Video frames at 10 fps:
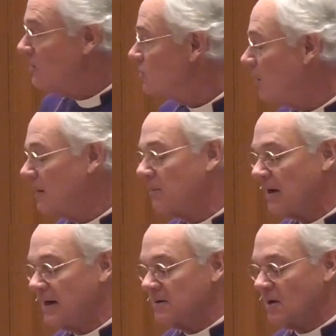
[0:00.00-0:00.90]
So I'm
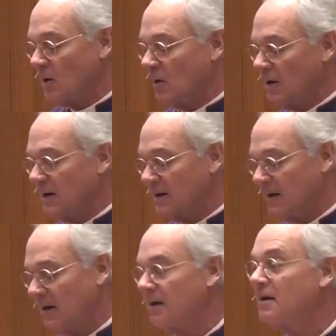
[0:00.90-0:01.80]
glad to call
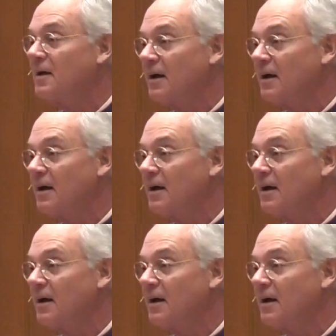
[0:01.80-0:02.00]
on,